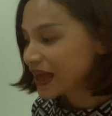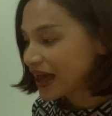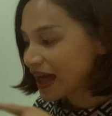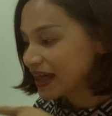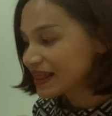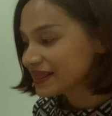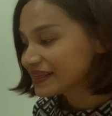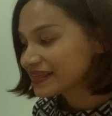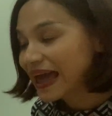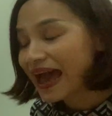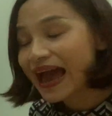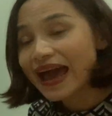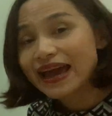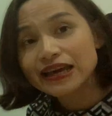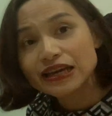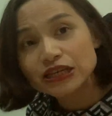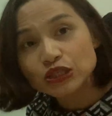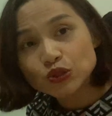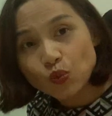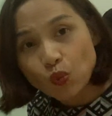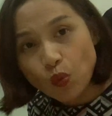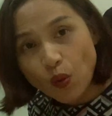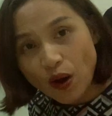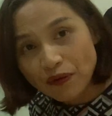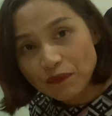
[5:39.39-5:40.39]
And that
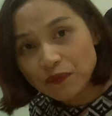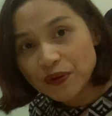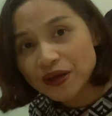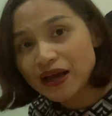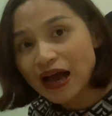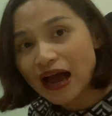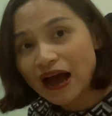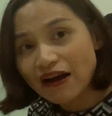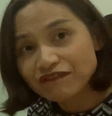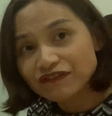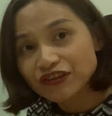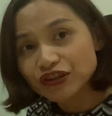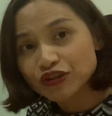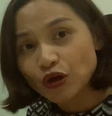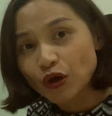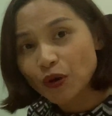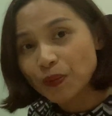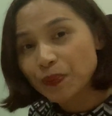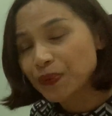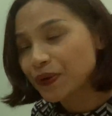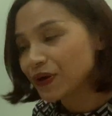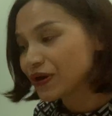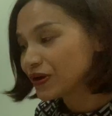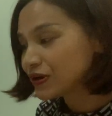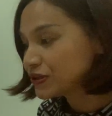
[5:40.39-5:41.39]
is 1 week after the
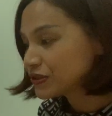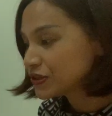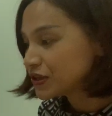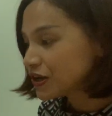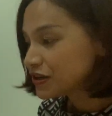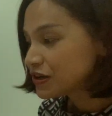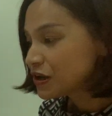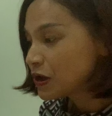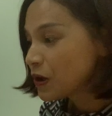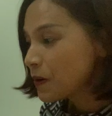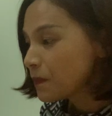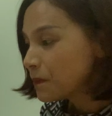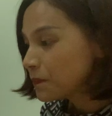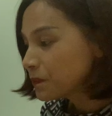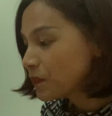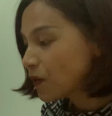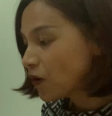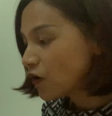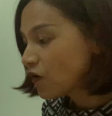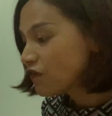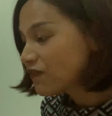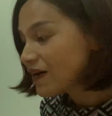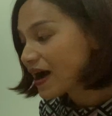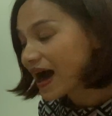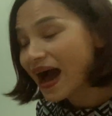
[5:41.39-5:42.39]
operation.
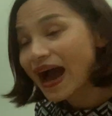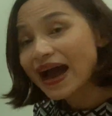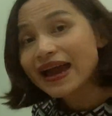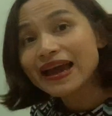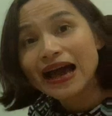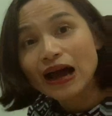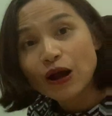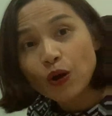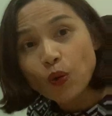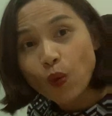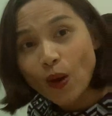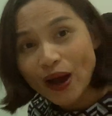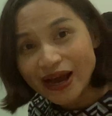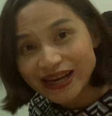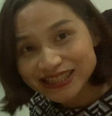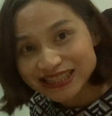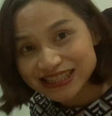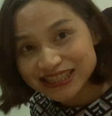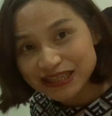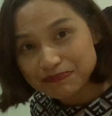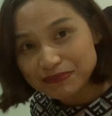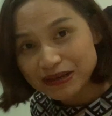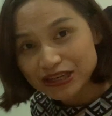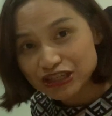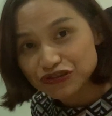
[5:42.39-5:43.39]
Both eyes are quite
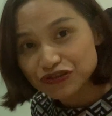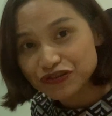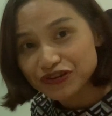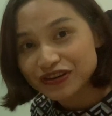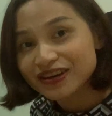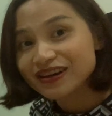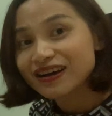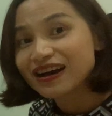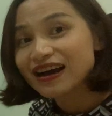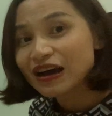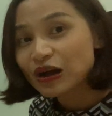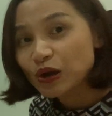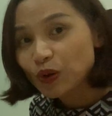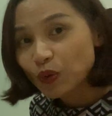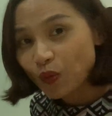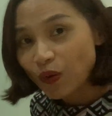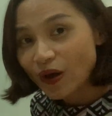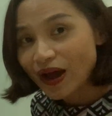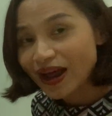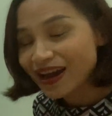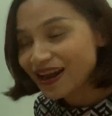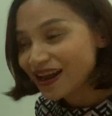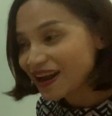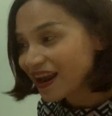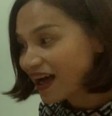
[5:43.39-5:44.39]
symmetrical,
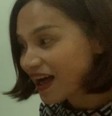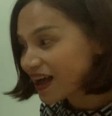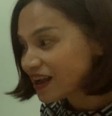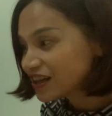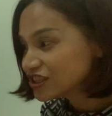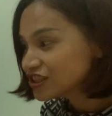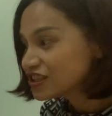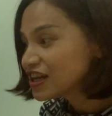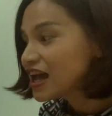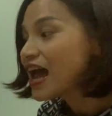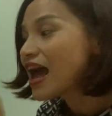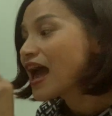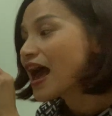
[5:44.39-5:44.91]
quite large.